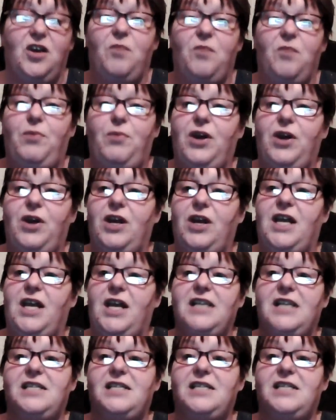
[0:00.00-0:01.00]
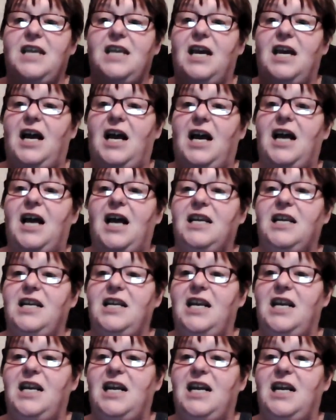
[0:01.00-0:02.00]
But it's that I can
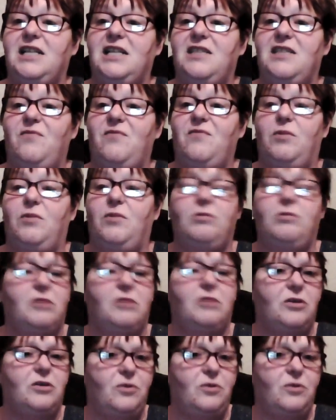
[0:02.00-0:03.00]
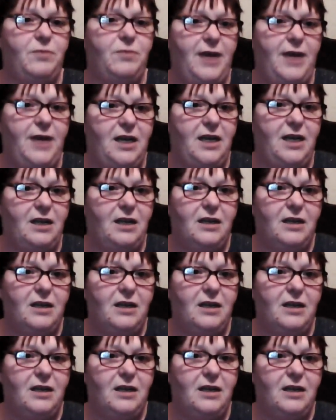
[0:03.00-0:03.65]
eat like 7. Oh, Gordon Bennett.